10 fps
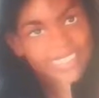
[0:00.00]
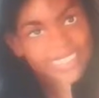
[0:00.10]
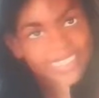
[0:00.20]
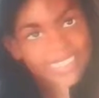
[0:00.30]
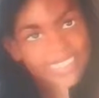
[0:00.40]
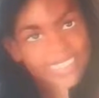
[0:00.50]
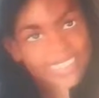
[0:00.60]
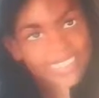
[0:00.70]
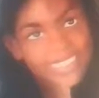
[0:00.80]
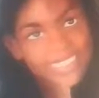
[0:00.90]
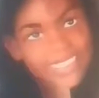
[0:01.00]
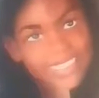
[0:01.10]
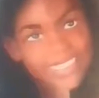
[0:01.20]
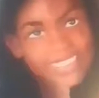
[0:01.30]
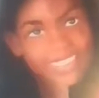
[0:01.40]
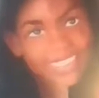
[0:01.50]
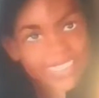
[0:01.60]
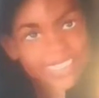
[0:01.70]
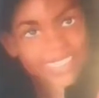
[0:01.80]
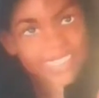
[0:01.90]
have any hair.
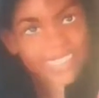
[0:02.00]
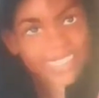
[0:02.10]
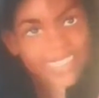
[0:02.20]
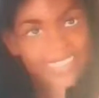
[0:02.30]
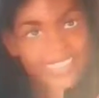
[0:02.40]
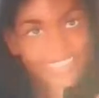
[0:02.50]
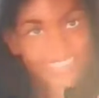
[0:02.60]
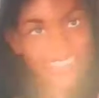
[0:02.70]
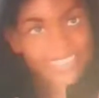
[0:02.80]
But we're all special,